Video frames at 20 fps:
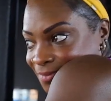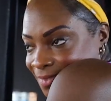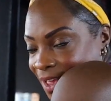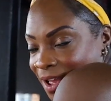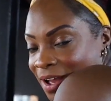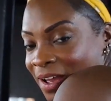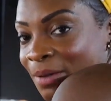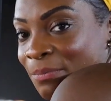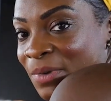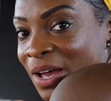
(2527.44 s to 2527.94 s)

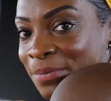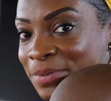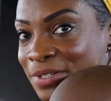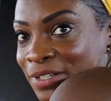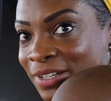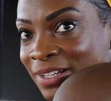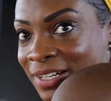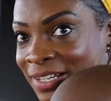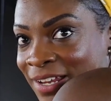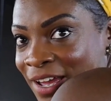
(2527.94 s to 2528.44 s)
I am
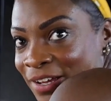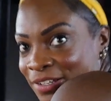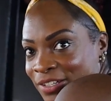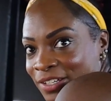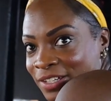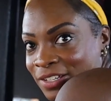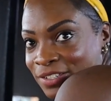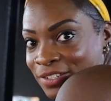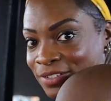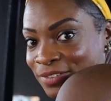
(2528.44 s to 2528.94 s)
absolutely
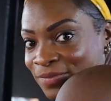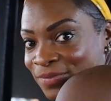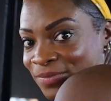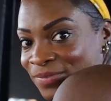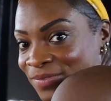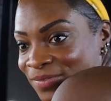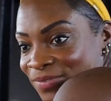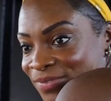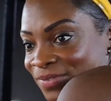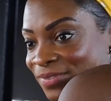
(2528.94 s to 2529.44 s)
knackered,
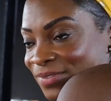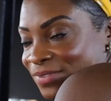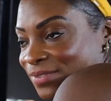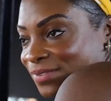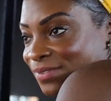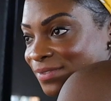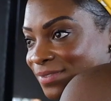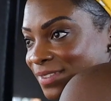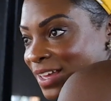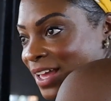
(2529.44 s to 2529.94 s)

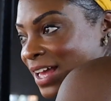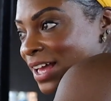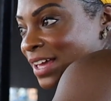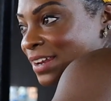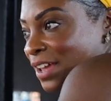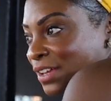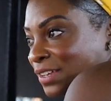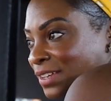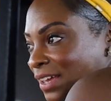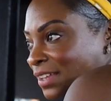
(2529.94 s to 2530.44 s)
and
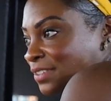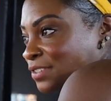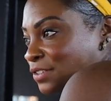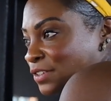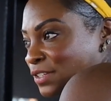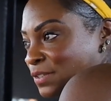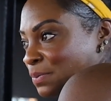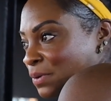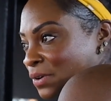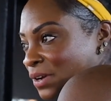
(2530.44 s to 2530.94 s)
I get to
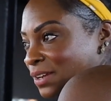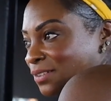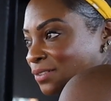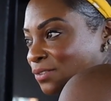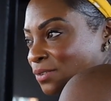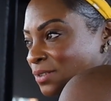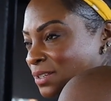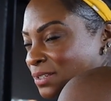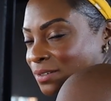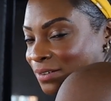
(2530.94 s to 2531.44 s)
this point
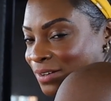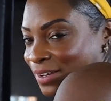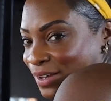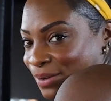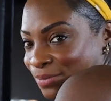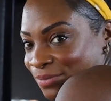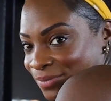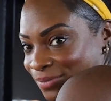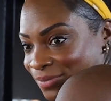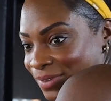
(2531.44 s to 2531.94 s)
all the
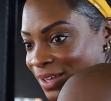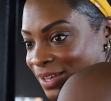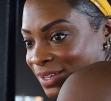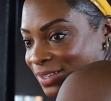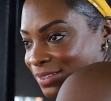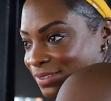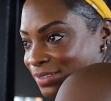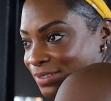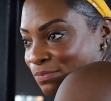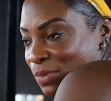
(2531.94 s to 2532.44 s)
time,
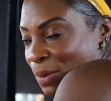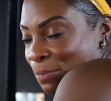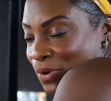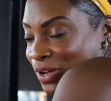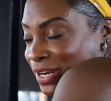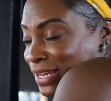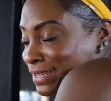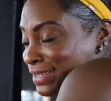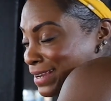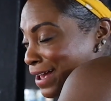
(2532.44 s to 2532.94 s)
and my
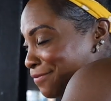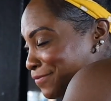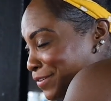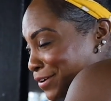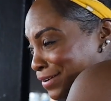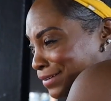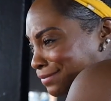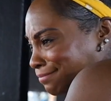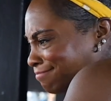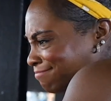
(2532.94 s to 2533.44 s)
body never